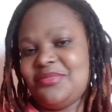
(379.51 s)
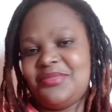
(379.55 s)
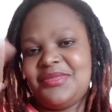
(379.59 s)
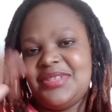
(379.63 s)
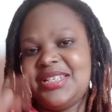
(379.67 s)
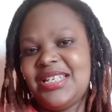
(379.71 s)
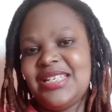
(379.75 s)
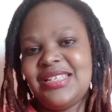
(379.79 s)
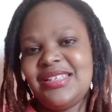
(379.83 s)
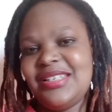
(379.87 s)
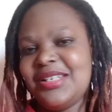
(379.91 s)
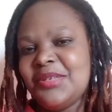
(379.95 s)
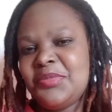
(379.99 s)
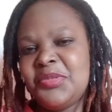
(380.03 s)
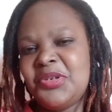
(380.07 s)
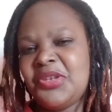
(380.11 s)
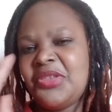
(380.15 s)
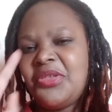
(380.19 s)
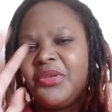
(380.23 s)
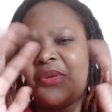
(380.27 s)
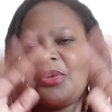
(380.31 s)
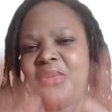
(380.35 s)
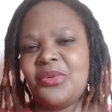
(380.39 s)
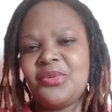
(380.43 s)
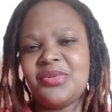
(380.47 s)
let me
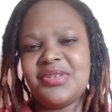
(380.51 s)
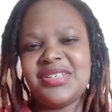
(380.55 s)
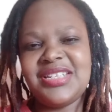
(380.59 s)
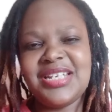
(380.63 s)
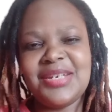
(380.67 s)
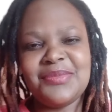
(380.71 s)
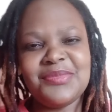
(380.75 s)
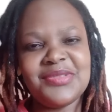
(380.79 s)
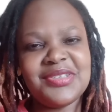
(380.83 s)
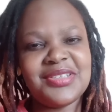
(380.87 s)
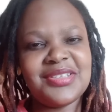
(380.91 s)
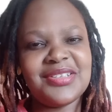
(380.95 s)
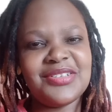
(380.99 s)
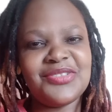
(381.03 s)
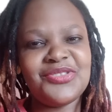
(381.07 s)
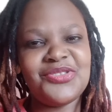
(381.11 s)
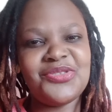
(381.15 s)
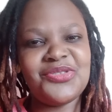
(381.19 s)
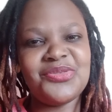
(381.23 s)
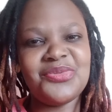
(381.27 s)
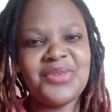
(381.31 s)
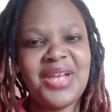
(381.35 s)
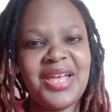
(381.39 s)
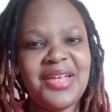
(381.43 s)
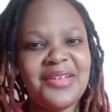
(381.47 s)
throw terms that
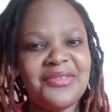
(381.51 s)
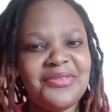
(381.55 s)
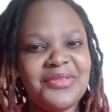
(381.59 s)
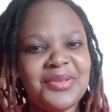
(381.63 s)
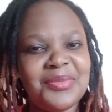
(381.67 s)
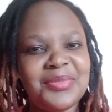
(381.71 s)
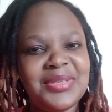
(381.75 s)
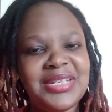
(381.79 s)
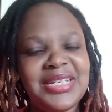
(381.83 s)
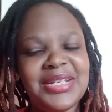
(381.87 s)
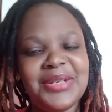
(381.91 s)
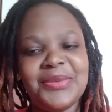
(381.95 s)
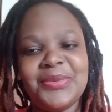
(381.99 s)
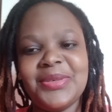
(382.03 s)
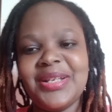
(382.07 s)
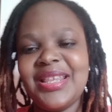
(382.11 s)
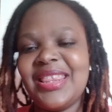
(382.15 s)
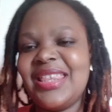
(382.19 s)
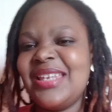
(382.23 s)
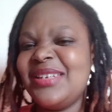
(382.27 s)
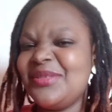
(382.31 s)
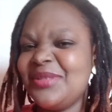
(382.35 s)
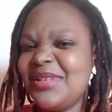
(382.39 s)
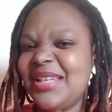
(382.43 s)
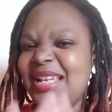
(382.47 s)
you are familiar with.
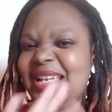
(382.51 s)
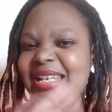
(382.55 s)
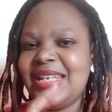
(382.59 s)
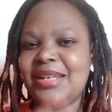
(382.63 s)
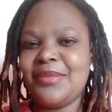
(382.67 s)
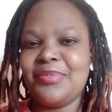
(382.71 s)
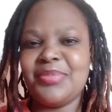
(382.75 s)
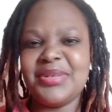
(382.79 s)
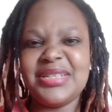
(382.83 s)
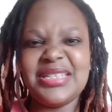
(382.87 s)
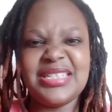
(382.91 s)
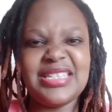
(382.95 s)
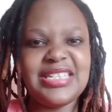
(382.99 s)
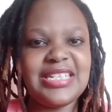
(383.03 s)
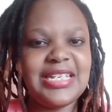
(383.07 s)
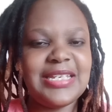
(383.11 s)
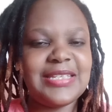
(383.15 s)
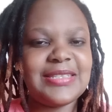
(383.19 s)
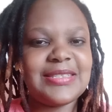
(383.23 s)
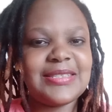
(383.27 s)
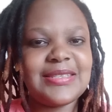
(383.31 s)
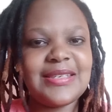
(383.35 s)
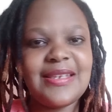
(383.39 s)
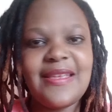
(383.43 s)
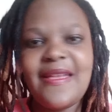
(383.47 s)
It will end up in
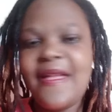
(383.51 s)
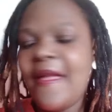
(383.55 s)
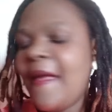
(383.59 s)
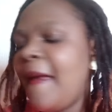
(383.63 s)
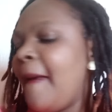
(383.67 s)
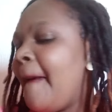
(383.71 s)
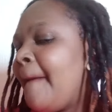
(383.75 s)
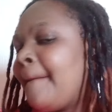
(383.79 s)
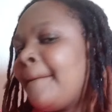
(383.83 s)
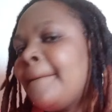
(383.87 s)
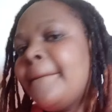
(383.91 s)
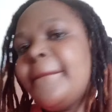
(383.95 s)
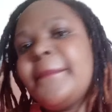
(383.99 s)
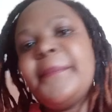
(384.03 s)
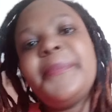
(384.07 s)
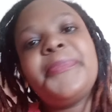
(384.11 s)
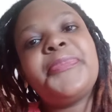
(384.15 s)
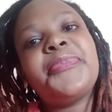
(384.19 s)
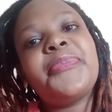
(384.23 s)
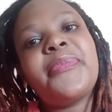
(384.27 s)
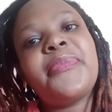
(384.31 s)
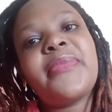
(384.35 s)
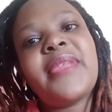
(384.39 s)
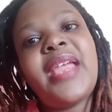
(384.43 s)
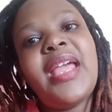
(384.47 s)
tears.
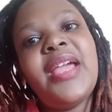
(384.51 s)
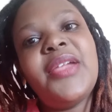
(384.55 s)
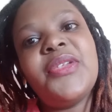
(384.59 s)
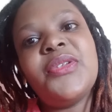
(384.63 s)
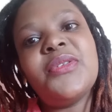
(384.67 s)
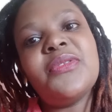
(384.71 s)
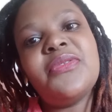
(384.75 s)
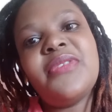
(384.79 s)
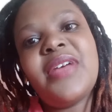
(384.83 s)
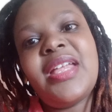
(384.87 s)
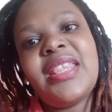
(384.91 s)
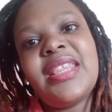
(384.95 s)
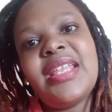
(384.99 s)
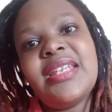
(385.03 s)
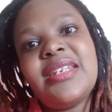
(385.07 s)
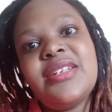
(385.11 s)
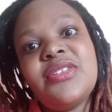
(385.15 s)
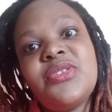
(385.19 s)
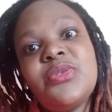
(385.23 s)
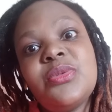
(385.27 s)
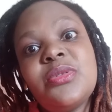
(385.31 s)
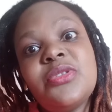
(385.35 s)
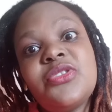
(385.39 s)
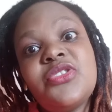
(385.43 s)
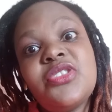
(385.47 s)
And you find that it
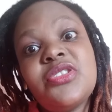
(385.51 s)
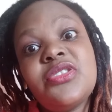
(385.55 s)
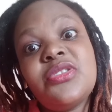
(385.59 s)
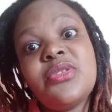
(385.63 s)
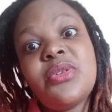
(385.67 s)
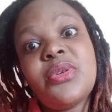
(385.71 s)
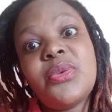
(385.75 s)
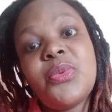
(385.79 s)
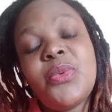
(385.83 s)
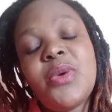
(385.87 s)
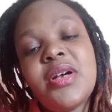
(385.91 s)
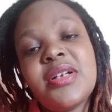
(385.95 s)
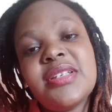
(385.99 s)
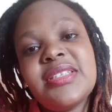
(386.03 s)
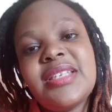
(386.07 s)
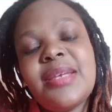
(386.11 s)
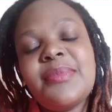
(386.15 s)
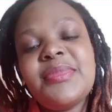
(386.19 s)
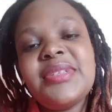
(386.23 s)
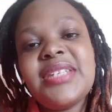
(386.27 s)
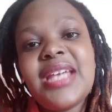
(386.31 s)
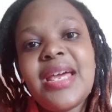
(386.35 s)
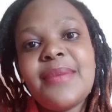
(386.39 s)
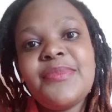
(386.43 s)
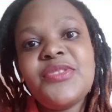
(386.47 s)
will just not work.
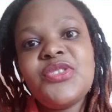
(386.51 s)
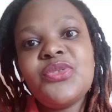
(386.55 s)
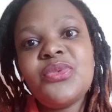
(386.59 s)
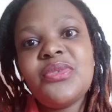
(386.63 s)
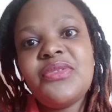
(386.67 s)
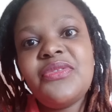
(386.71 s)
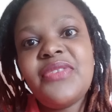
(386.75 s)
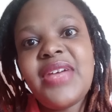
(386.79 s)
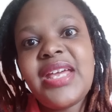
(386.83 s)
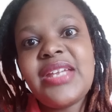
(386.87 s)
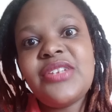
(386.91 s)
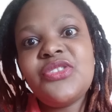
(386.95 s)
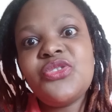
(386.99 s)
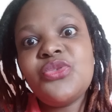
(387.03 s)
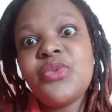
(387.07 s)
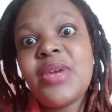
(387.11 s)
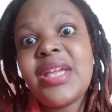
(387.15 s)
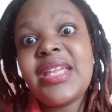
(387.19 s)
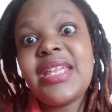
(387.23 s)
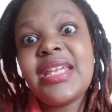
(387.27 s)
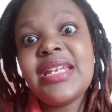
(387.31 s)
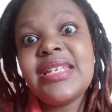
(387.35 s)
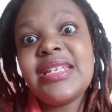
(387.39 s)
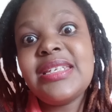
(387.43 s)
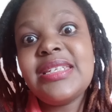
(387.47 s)
Sometimes you would find you are
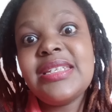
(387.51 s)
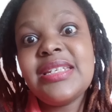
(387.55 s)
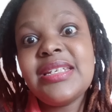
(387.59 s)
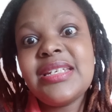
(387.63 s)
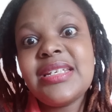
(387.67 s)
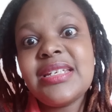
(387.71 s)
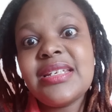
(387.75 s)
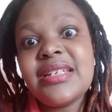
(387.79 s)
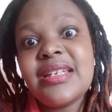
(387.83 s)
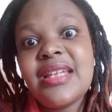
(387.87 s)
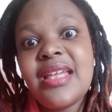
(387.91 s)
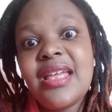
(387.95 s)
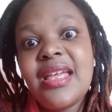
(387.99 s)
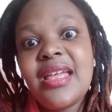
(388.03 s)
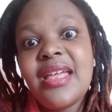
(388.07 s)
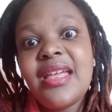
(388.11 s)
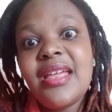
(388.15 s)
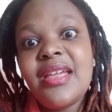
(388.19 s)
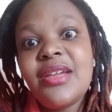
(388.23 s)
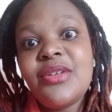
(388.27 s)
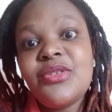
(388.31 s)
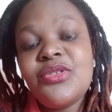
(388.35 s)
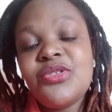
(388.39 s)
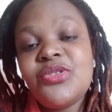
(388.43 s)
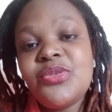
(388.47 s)
getting
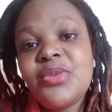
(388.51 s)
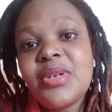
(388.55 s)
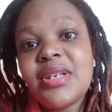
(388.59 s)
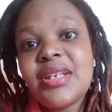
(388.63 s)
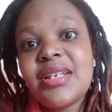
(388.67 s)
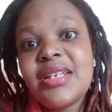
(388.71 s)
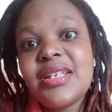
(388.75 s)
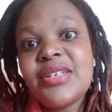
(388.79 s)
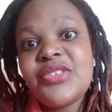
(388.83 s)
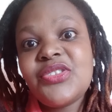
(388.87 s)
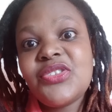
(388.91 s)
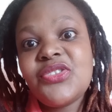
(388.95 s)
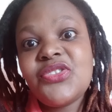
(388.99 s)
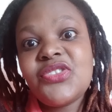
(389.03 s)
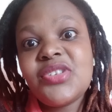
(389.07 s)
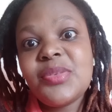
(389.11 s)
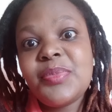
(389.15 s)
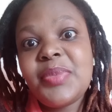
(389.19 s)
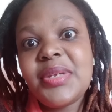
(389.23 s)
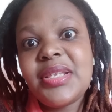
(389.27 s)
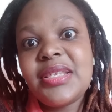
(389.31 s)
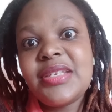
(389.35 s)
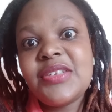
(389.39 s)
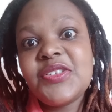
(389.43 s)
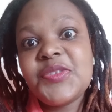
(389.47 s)
into a relationship
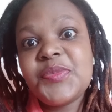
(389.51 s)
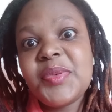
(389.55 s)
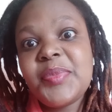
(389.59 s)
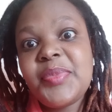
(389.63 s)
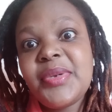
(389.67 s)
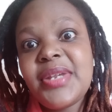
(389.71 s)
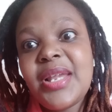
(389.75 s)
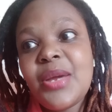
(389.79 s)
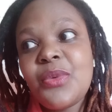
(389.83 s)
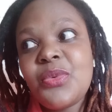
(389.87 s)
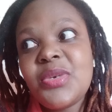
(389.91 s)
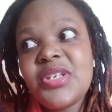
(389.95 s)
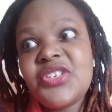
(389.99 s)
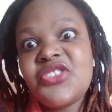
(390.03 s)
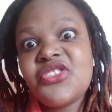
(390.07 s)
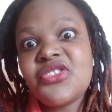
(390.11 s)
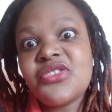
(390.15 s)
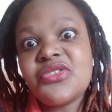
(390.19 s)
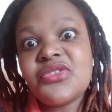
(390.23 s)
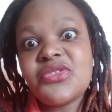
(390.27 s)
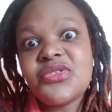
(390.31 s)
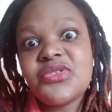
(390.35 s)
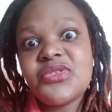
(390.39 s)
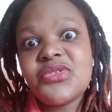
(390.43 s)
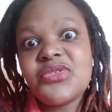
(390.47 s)
and these people are
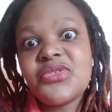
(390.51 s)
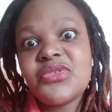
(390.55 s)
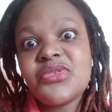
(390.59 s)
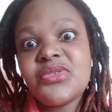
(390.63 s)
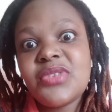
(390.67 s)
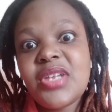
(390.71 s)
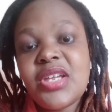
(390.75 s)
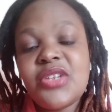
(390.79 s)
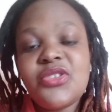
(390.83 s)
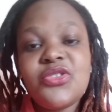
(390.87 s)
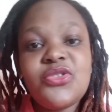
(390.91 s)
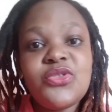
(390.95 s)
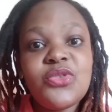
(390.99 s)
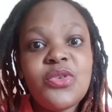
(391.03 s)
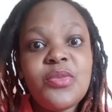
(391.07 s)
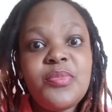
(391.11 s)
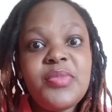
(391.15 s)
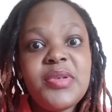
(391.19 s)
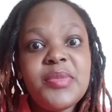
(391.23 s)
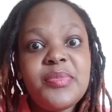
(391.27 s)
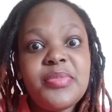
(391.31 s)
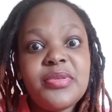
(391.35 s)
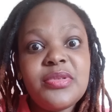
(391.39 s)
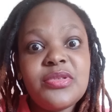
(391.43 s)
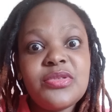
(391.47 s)
witches, and your
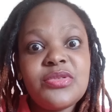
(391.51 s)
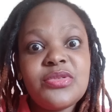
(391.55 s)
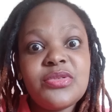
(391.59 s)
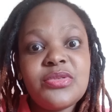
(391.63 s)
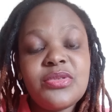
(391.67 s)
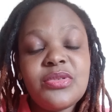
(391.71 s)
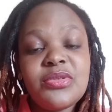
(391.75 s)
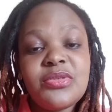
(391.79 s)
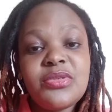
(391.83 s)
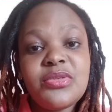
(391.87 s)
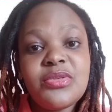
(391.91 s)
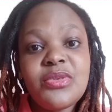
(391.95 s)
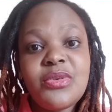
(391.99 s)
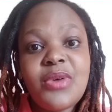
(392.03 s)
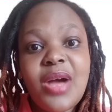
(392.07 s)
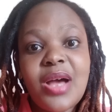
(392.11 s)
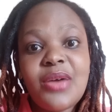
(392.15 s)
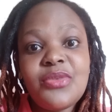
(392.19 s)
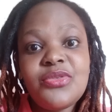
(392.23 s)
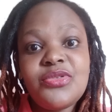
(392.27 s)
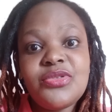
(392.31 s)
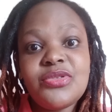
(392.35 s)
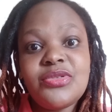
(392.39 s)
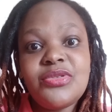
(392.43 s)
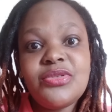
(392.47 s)
people do not know how
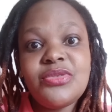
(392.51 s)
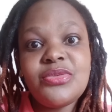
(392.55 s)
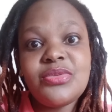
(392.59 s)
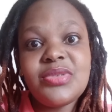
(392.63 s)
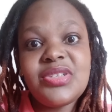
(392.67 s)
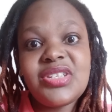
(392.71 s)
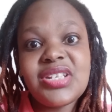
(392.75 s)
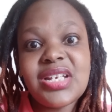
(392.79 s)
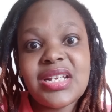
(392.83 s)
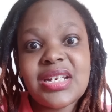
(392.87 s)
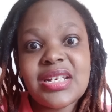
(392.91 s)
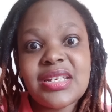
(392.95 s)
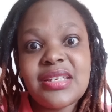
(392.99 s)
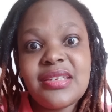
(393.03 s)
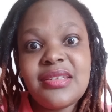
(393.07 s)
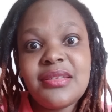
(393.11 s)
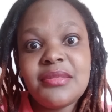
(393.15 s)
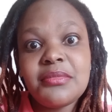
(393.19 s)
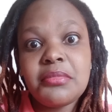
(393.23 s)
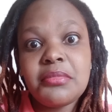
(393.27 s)
to do witchery,